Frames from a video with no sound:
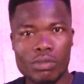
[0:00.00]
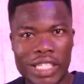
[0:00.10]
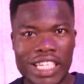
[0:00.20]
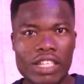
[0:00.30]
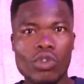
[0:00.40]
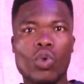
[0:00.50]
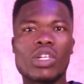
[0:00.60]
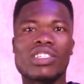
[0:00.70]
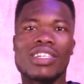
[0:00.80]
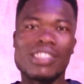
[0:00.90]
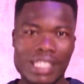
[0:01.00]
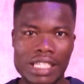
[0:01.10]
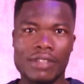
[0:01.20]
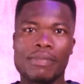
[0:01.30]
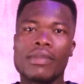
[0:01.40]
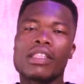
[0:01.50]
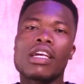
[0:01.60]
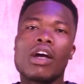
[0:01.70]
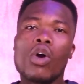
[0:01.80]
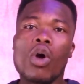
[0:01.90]
beginning o chere se
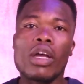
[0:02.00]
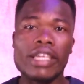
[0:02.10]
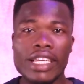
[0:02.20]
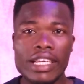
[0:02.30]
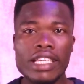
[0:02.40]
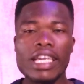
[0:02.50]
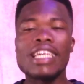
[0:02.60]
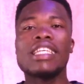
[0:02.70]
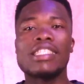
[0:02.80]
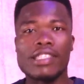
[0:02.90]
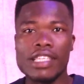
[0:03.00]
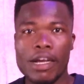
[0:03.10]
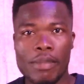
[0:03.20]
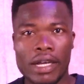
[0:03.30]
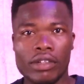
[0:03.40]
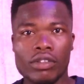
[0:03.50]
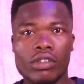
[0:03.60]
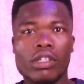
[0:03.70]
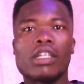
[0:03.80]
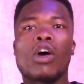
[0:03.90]
Kennedy eye ni senior man
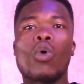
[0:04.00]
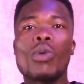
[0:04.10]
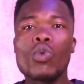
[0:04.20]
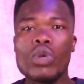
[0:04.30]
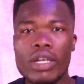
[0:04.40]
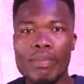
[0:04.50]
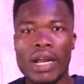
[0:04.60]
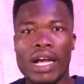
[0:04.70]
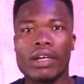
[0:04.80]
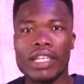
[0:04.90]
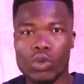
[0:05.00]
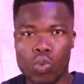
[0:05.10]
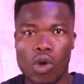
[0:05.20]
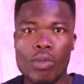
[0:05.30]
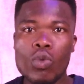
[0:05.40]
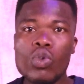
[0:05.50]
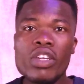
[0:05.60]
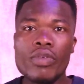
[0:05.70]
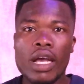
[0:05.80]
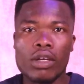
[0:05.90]
na obehu ni bra ketwa obehu ni
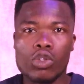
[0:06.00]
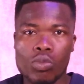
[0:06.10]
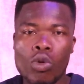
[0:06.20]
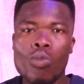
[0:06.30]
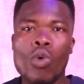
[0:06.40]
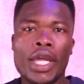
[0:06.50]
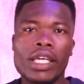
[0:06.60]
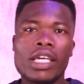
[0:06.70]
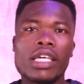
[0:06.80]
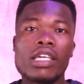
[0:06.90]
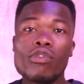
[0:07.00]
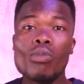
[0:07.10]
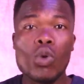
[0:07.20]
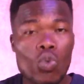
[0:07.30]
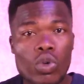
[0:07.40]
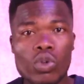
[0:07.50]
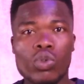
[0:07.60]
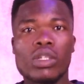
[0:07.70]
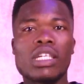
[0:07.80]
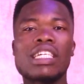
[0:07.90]
nua small boy if obehu no no
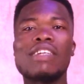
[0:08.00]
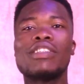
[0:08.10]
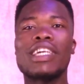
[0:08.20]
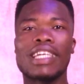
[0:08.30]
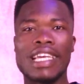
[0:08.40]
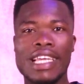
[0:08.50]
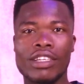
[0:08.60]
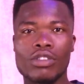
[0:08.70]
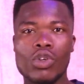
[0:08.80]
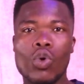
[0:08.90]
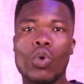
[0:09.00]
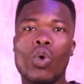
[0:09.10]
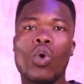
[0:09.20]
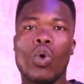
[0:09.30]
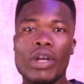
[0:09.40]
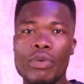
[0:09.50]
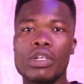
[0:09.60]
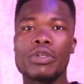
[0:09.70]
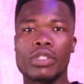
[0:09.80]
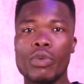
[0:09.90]
if say nkade
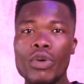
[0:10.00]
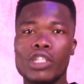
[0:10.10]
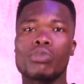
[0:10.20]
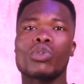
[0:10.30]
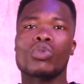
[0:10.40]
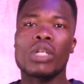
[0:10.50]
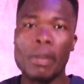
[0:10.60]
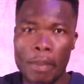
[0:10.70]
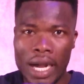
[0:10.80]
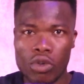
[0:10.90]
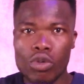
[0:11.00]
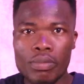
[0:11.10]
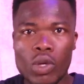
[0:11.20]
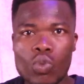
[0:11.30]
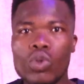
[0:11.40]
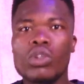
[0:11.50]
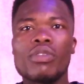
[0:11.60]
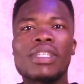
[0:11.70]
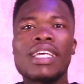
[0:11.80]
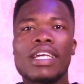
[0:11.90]
the way response to the man no obehu no
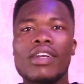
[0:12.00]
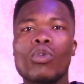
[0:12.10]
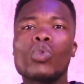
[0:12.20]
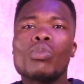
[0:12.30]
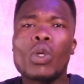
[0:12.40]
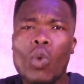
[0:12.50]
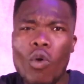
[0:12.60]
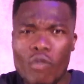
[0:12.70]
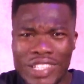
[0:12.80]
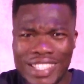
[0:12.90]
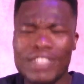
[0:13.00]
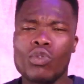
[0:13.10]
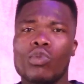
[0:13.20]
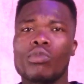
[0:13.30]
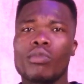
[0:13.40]
if say nkade otumi convince no